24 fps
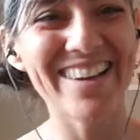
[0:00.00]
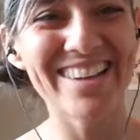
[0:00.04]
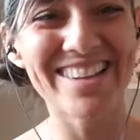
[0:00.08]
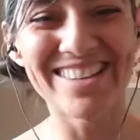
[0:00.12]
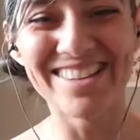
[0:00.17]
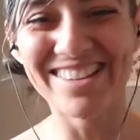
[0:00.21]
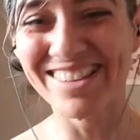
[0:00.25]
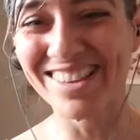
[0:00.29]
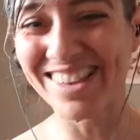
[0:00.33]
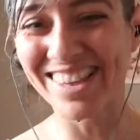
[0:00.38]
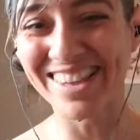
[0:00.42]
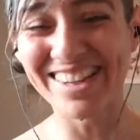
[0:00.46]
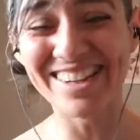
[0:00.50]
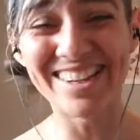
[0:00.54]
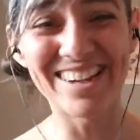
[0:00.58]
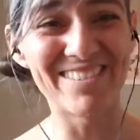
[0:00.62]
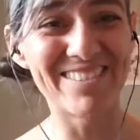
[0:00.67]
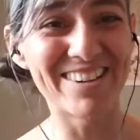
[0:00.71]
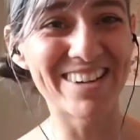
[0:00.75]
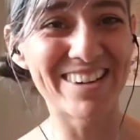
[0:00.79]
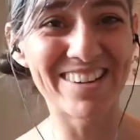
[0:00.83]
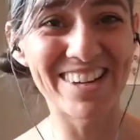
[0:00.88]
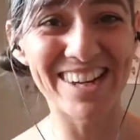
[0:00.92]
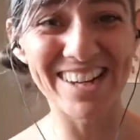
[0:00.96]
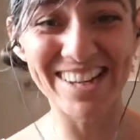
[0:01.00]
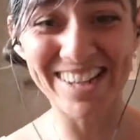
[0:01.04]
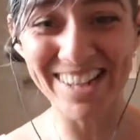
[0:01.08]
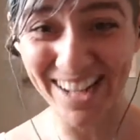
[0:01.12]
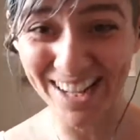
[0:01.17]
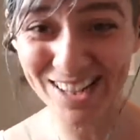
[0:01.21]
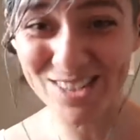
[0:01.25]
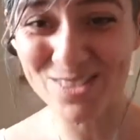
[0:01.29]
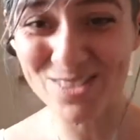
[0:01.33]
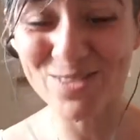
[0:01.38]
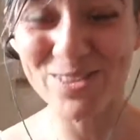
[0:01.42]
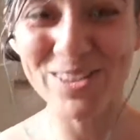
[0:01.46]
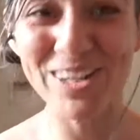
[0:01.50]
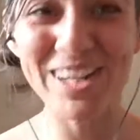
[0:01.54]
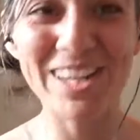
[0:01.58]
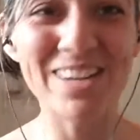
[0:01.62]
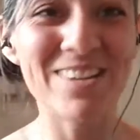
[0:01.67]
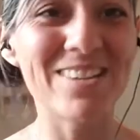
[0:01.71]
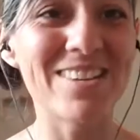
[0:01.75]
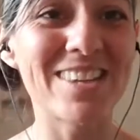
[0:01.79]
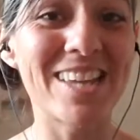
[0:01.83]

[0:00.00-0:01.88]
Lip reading: you think I'm going nuts for you?